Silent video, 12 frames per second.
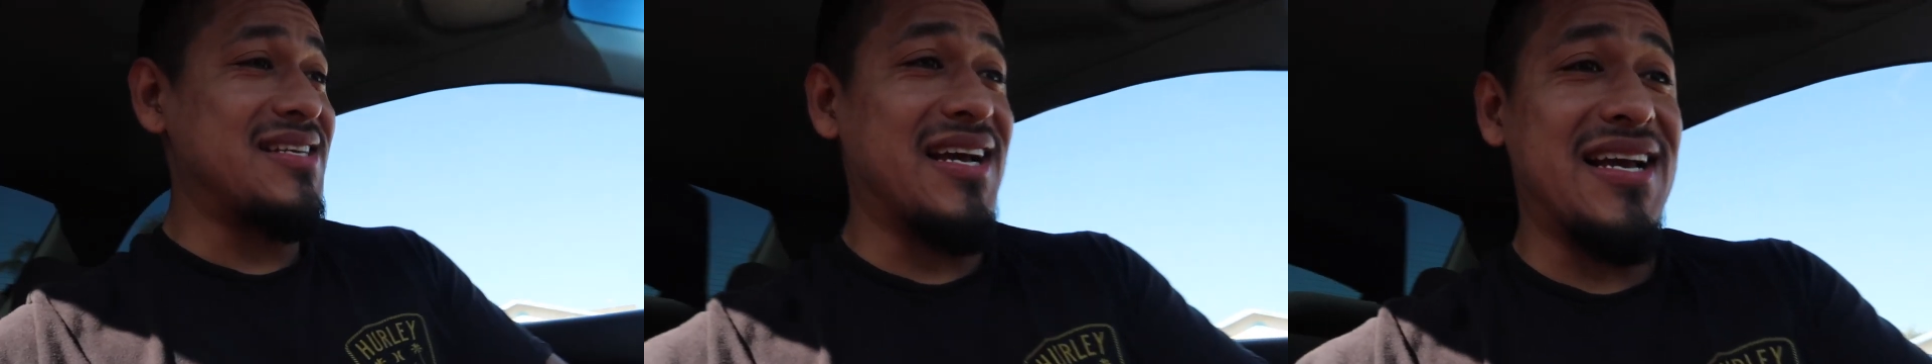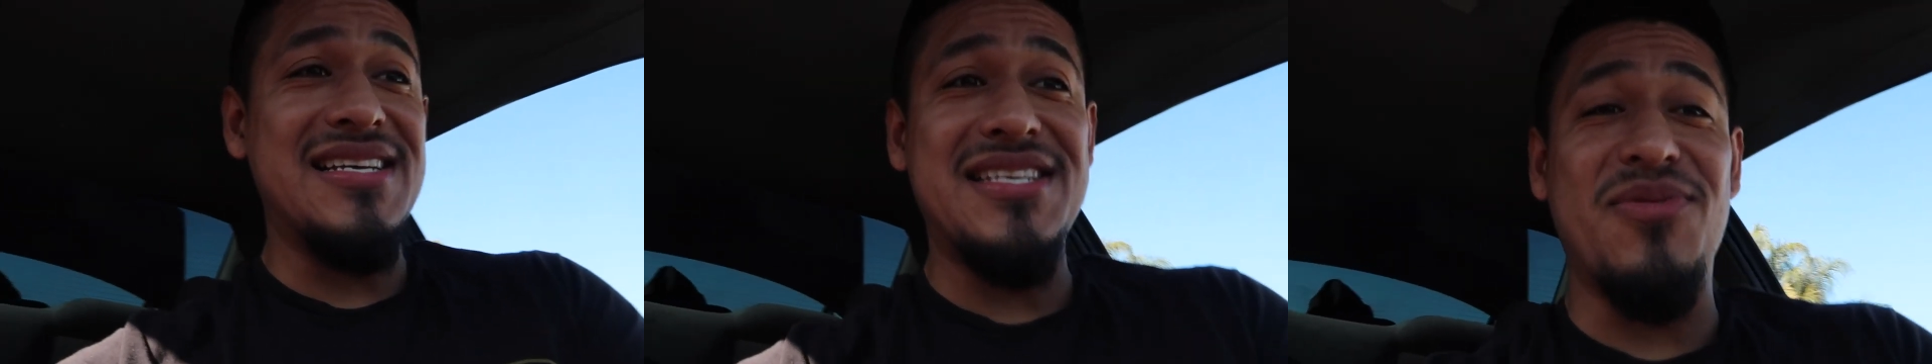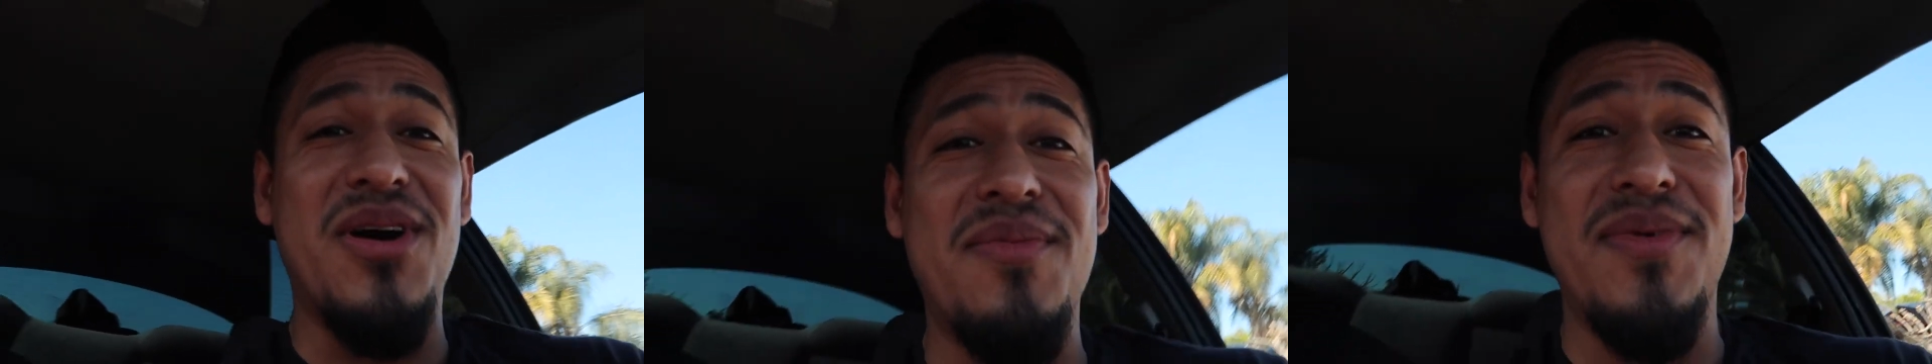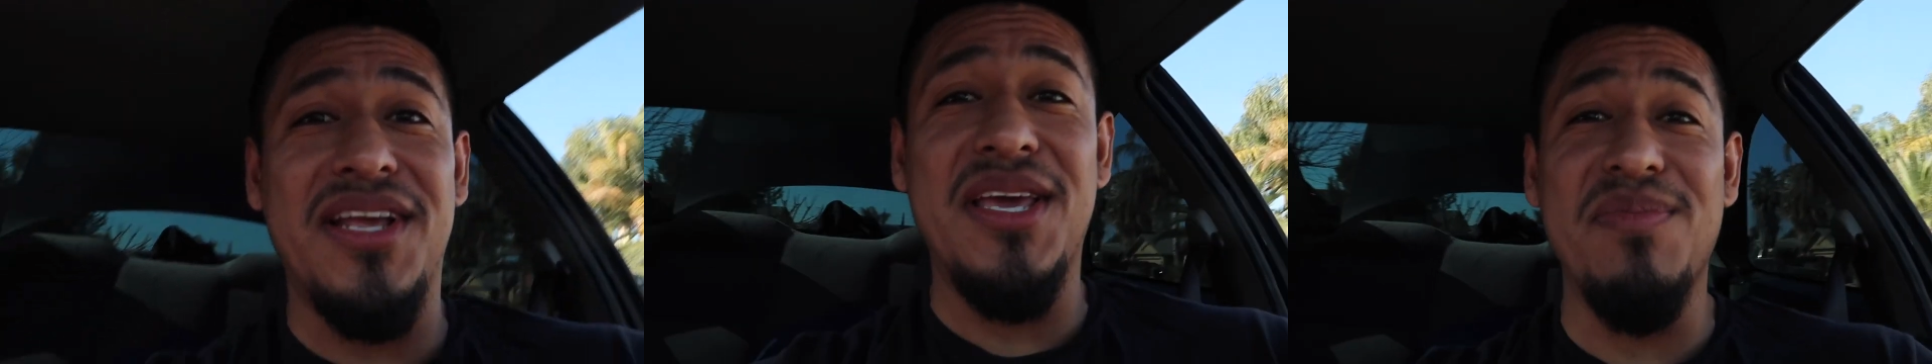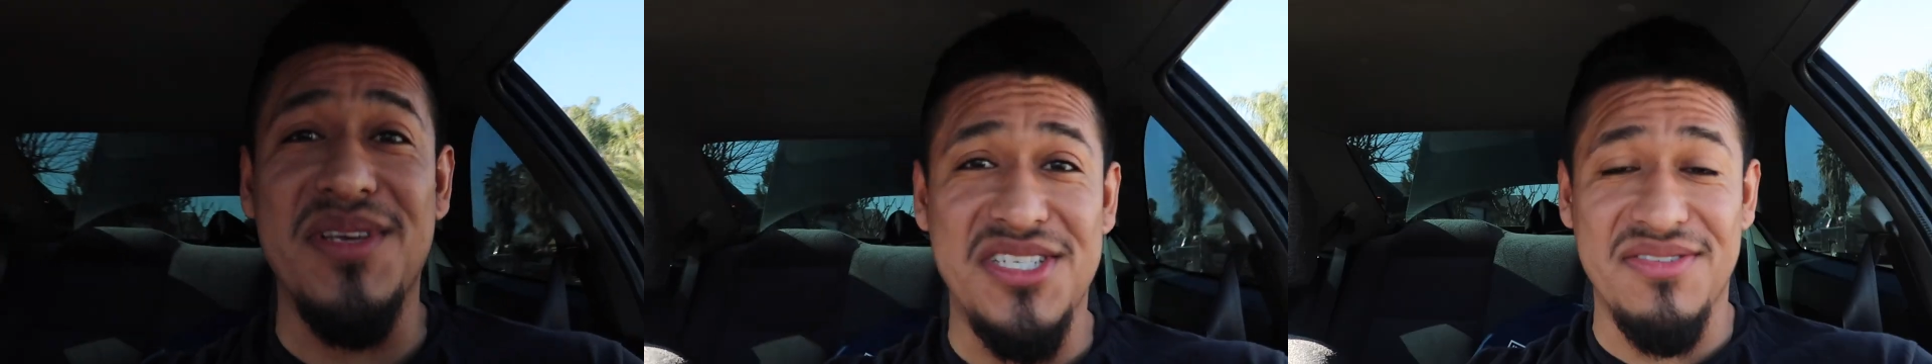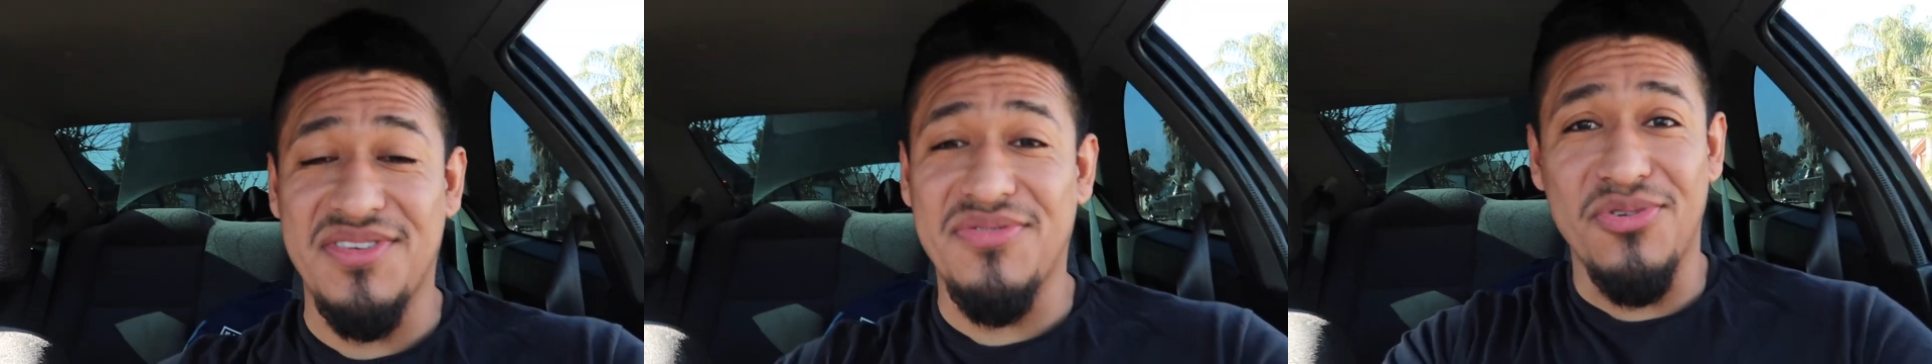I guess he wanted me to keep the
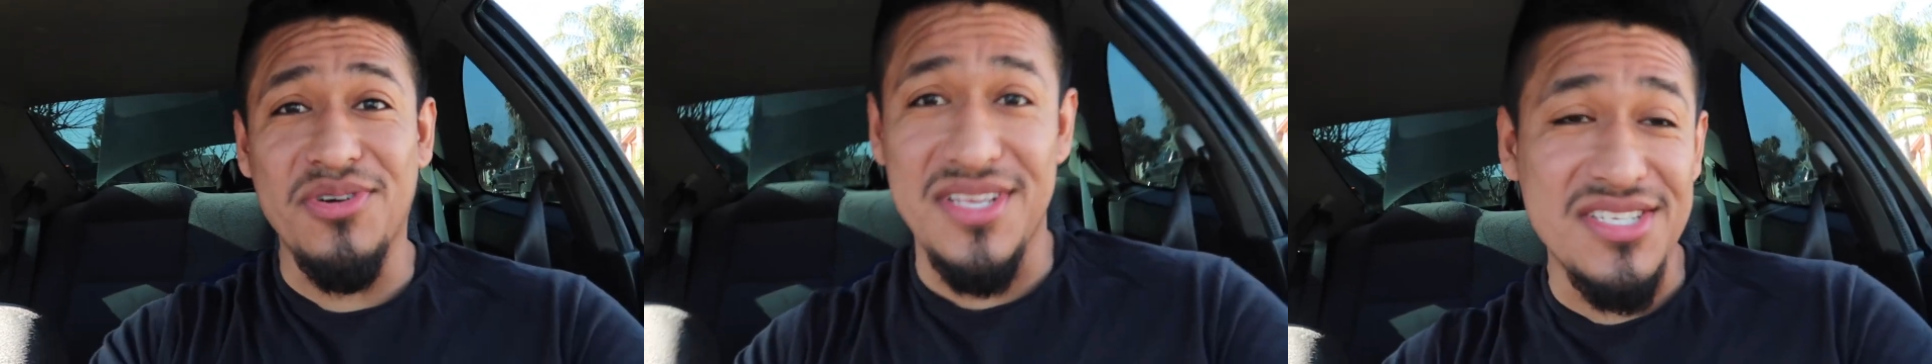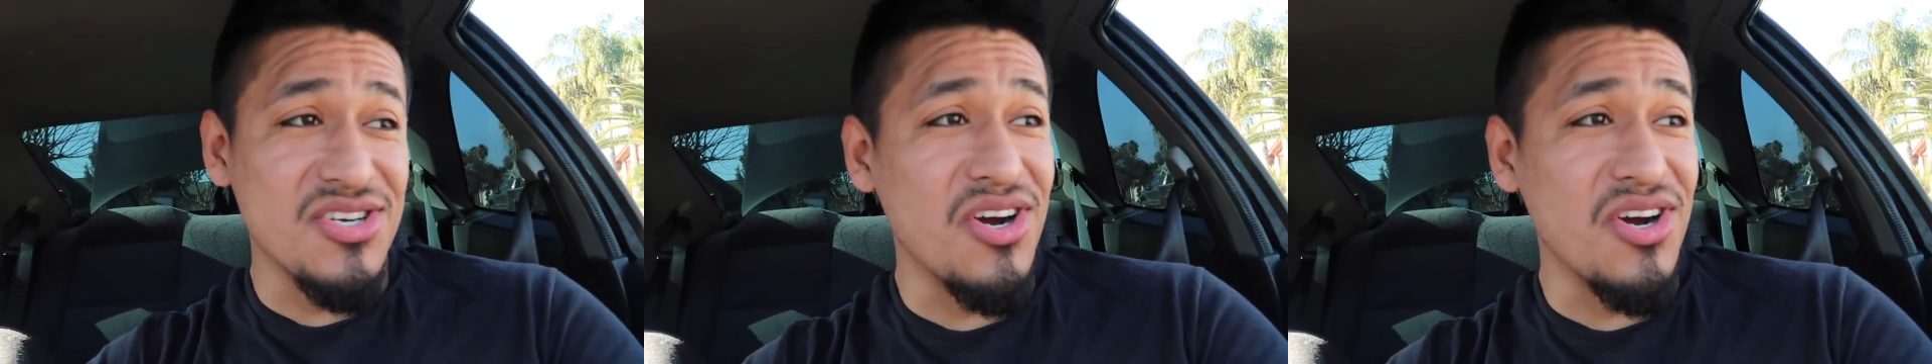shifter for this